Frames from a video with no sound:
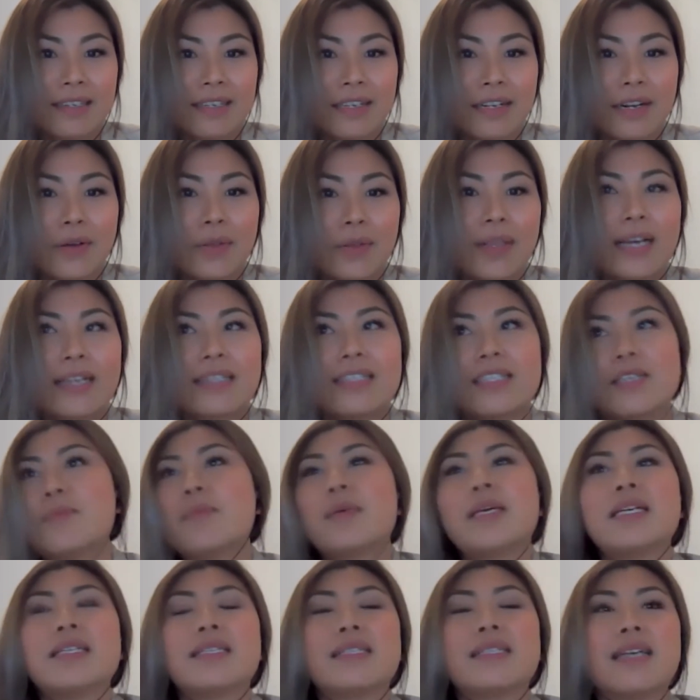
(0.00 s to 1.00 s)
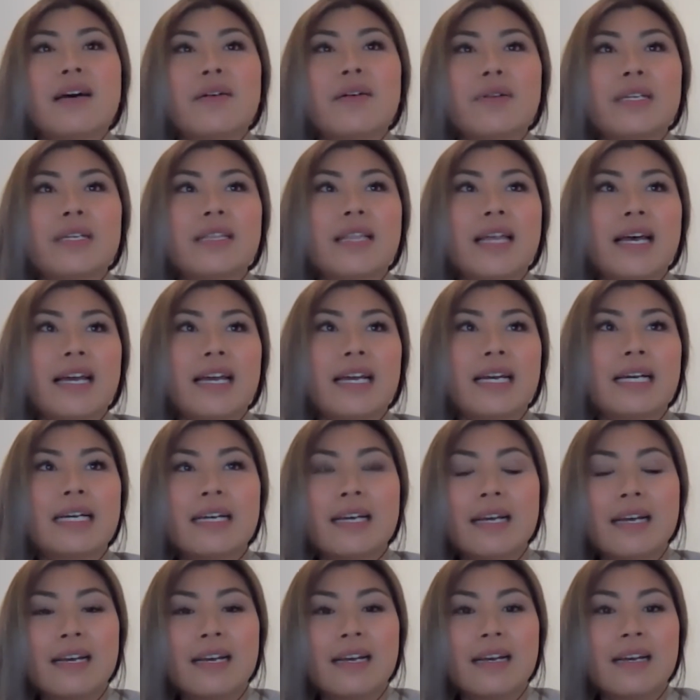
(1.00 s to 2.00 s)
That to me sounded like
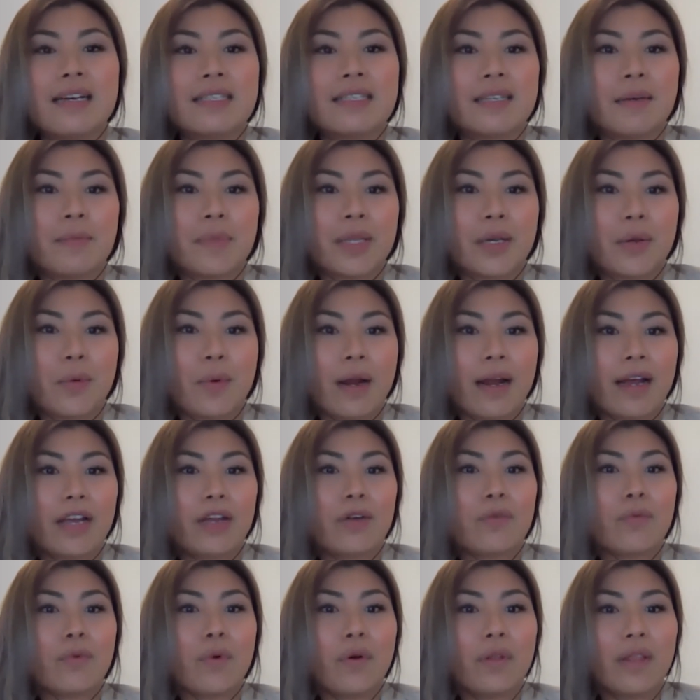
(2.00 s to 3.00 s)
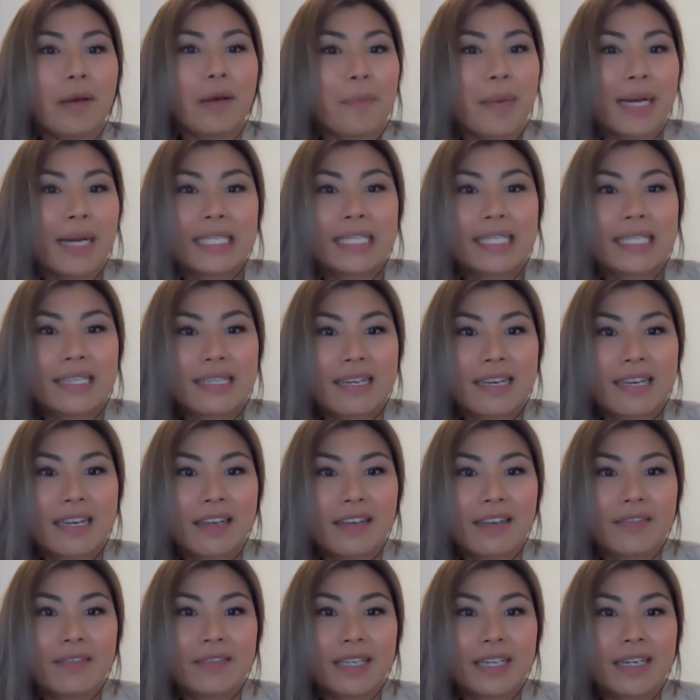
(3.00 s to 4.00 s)
something where I could roll up my
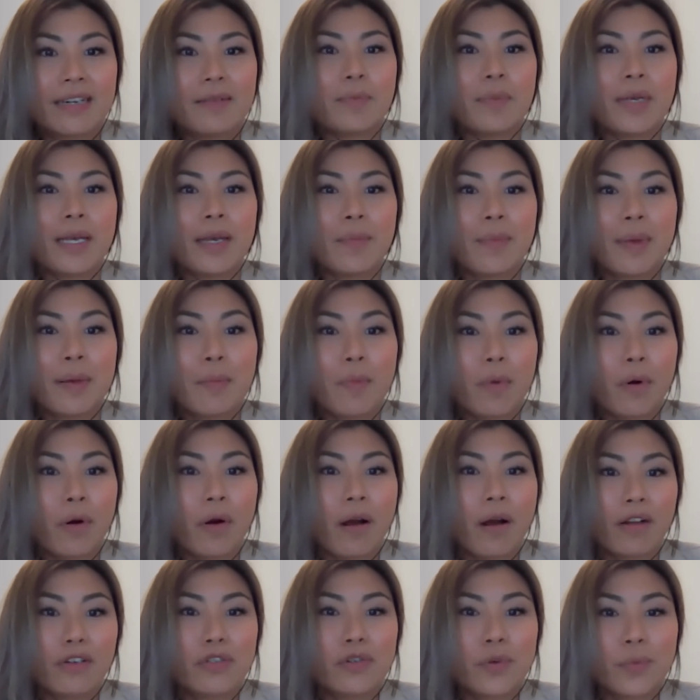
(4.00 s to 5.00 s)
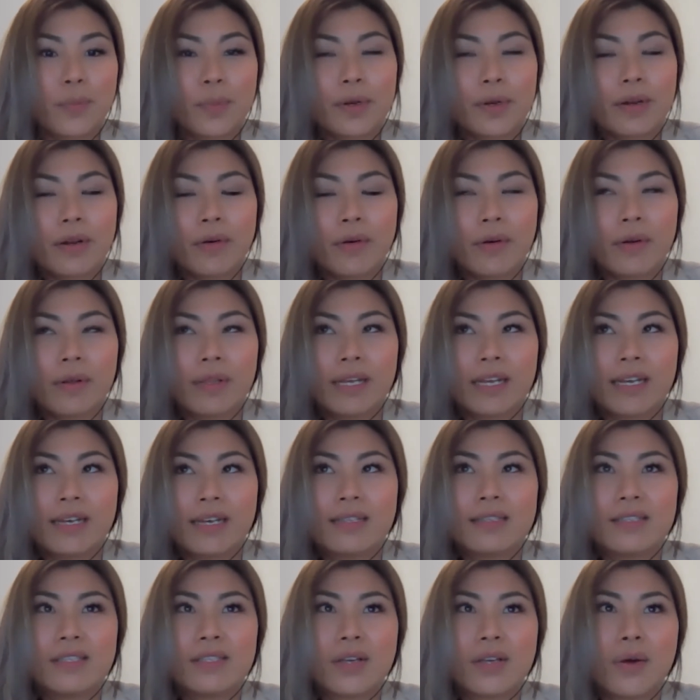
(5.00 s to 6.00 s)
sleeves and be a bit more entrepreneurial
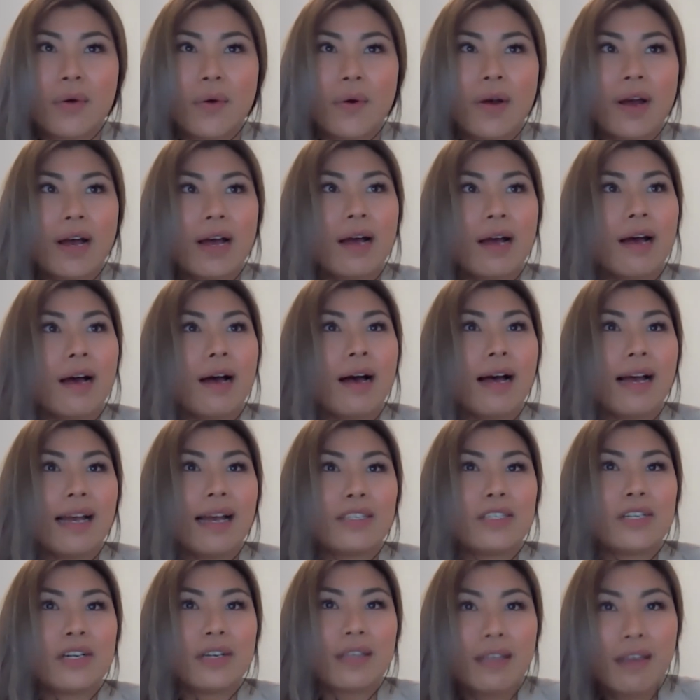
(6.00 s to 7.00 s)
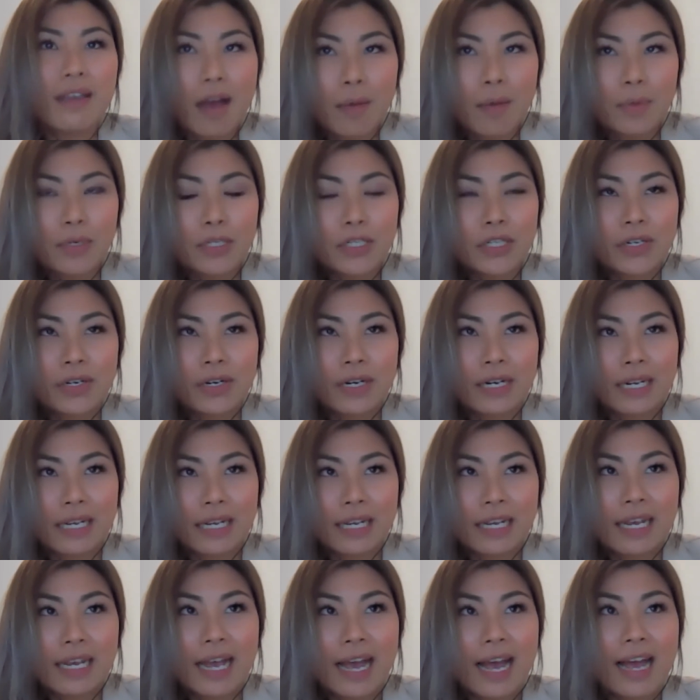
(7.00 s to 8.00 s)
in. So I took the
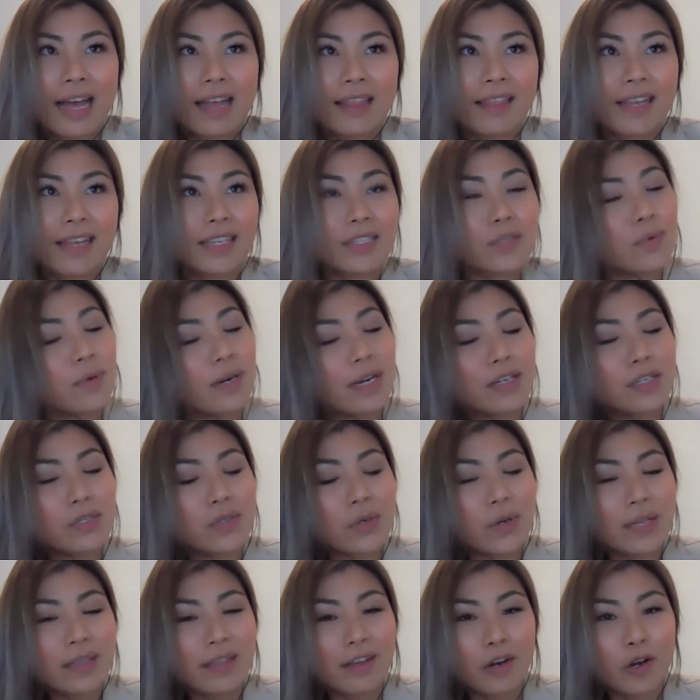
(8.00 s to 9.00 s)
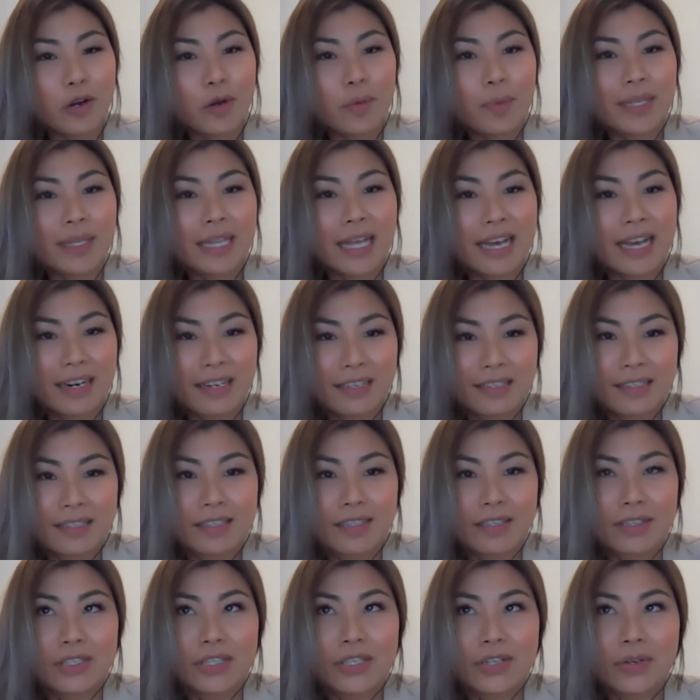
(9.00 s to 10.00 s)
opportunity, and that's when I joined the Urban Land
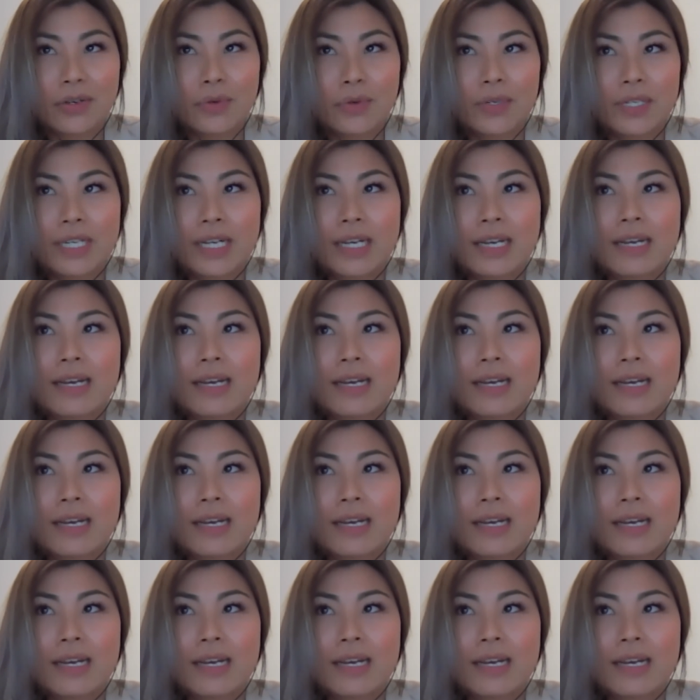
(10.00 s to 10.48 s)
Institute.